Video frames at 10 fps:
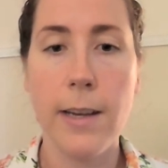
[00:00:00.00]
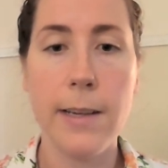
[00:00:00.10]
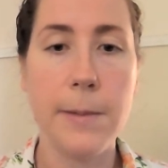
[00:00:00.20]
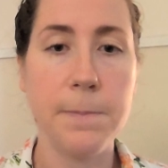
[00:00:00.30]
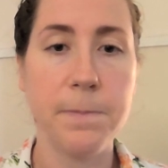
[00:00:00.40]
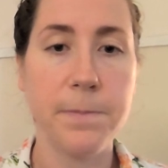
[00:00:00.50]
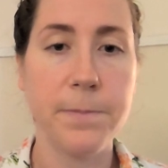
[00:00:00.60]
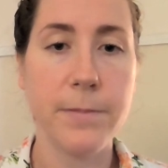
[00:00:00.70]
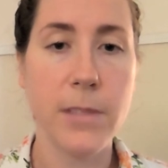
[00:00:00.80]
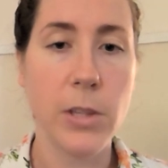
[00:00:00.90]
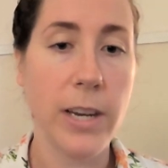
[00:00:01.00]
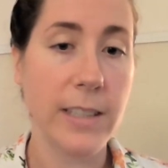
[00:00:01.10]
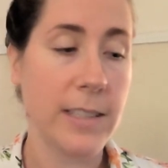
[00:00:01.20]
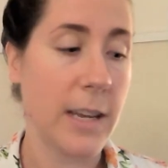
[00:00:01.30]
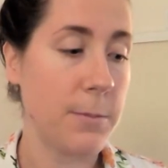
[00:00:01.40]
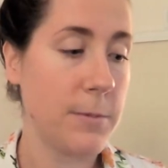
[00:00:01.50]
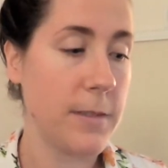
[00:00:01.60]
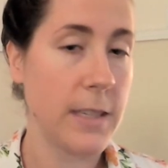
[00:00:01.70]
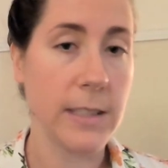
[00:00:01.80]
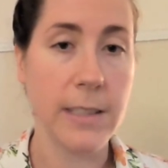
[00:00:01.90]
So the next step
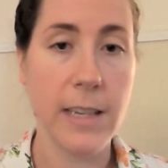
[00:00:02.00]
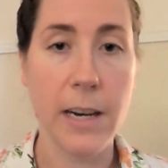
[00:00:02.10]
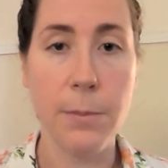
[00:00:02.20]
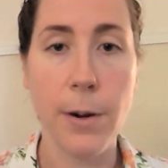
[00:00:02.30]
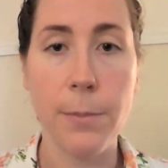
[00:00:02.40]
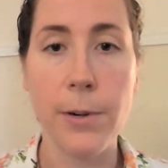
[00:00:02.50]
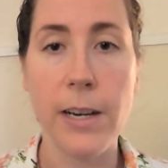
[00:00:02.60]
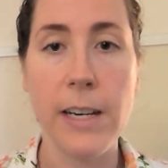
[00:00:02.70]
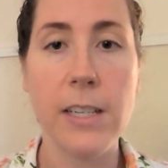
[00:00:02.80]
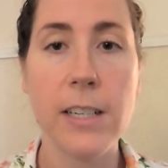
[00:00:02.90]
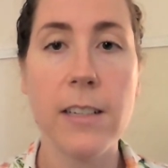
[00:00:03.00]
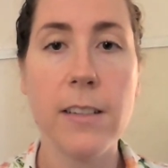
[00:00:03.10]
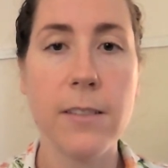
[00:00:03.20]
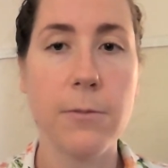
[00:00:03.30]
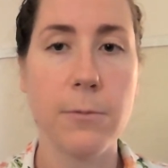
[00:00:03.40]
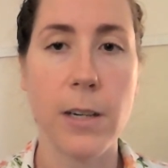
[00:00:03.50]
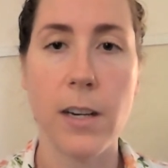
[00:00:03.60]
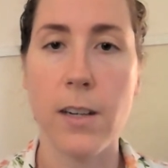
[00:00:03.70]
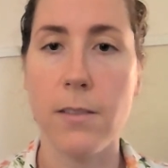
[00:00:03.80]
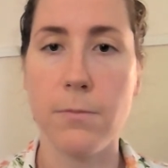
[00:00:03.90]
is data preparation,
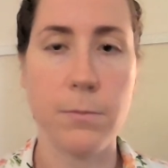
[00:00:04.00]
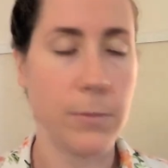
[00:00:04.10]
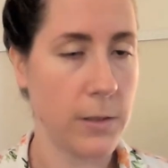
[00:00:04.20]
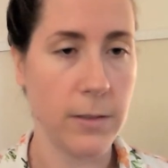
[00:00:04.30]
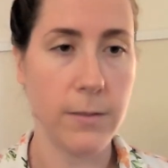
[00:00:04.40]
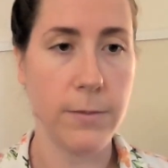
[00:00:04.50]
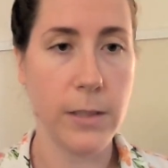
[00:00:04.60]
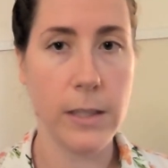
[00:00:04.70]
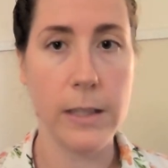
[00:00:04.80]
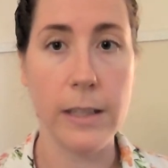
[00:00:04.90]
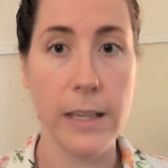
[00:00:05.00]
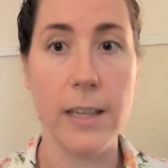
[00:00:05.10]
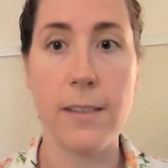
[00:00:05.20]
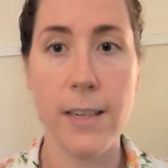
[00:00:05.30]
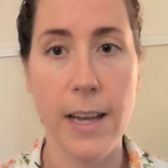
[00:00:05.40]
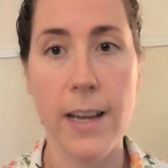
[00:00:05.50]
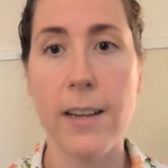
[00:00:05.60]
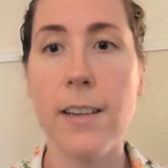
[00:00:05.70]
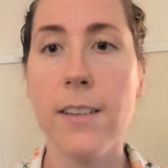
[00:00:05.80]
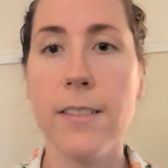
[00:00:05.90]
where you clean
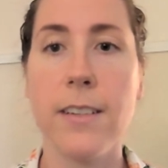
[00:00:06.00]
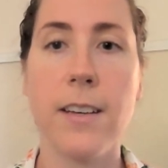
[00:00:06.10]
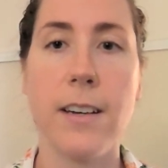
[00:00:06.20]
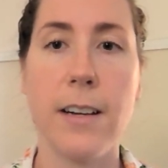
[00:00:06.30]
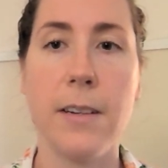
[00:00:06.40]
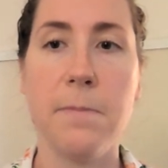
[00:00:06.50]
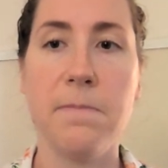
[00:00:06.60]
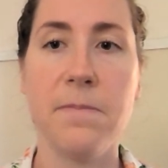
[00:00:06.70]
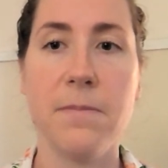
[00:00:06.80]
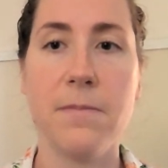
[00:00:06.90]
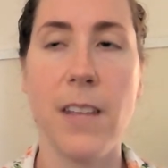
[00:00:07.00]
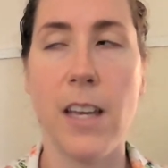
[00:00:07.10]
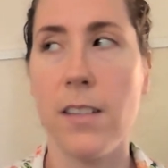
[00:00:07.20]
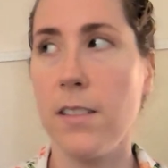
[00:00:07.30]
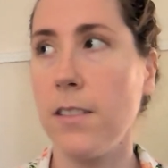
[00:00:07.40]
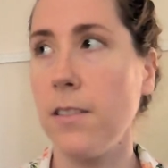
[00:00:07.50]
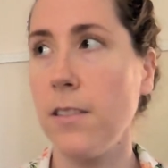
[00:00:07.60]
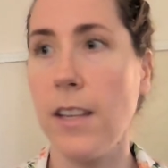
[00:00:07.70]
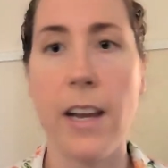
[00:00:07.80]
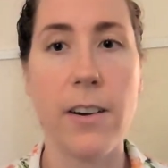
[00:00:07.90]
data,
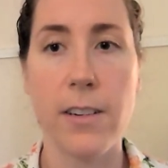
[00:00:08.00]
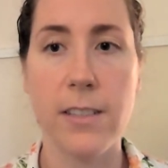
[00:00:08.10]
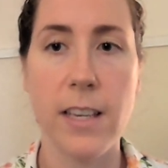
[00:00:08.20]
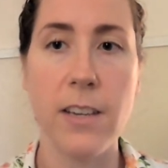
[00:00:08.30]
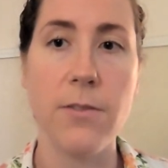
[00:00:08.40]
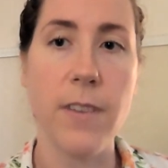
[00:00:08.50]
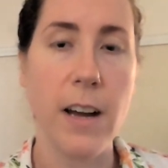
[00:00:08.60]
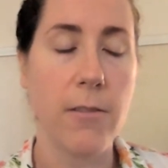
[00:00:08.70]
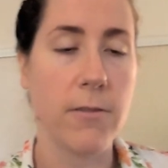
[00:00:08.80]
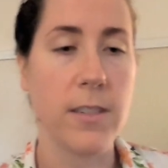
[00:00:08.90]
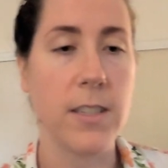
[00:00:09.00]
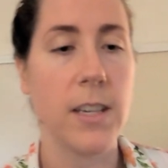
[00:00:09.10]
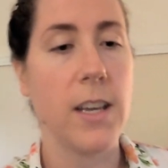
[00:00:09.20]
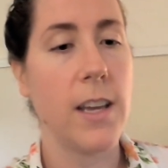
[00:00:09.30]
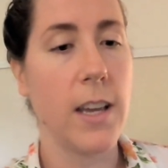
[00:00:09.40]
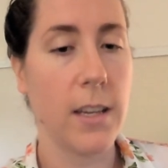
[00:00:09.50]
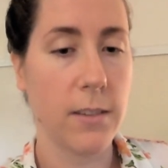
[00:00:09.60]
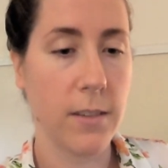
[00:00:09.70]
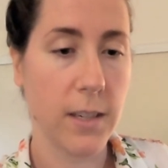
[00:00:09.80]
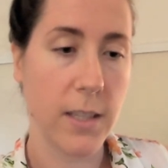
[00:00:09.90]
handle the errors that you found,
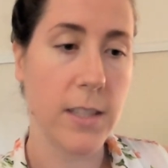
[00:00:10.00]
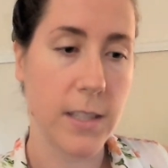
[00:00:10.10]
handle the